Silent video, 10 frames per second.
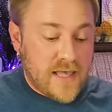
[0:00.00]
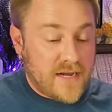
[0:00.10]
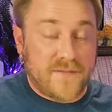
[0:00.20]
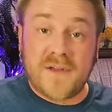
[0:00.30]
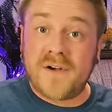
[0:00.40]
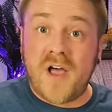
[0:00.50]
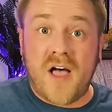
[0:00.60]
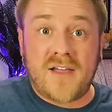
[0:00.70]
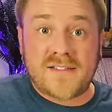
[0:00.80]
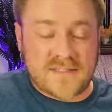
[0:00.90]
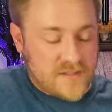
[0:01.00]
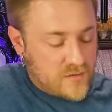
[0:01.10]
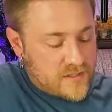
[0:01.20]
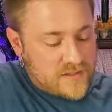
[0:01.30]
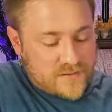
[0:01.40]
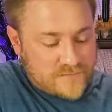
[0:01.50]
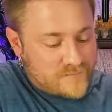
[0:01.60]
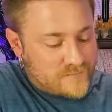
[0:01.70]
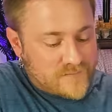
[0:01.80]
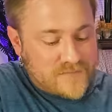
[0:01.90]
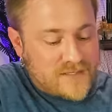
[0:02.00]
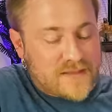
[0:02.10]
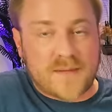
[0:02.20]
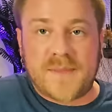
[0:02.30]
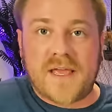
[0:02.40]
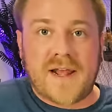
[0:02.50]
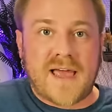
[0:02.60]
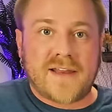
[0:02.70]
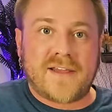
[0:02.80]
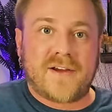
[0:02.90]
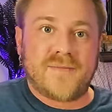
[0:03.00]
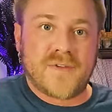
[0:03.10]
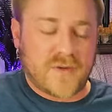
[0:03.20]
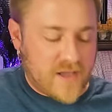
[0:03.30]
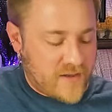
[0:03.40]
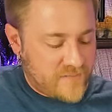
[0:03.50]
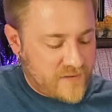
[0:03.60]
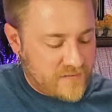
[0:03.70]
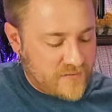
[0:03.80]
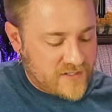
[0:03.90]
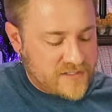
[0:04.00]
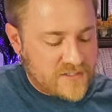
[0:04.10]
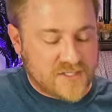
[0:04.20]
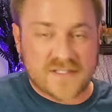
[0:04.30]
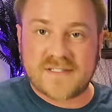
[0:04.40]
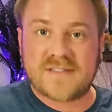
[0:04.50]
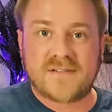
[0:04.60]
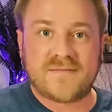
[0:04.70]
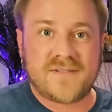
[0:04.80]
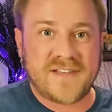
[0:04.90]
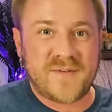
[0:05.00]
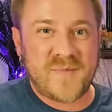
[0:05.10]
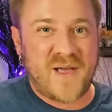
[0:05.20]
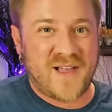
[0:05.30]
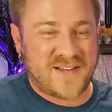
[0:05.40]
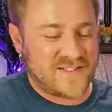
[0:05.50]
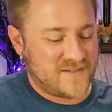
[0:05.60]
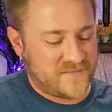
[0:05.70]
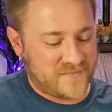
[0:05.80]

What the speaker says: And if they're not, you can get them the hell out of here, okay? Feel free to just leave it behind.